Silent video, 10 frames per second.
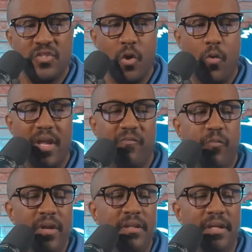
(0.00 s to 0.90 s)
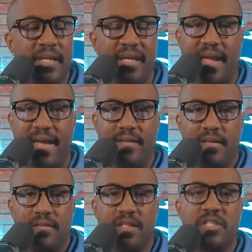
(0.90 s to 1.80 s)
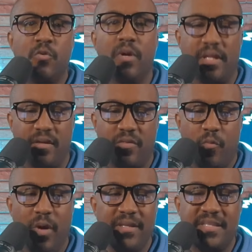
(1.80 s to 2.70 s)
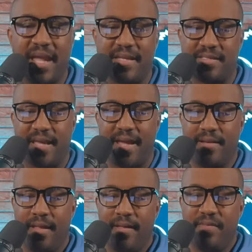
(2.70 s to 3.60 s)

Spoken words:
So if we're looking at the 20th, what day is that?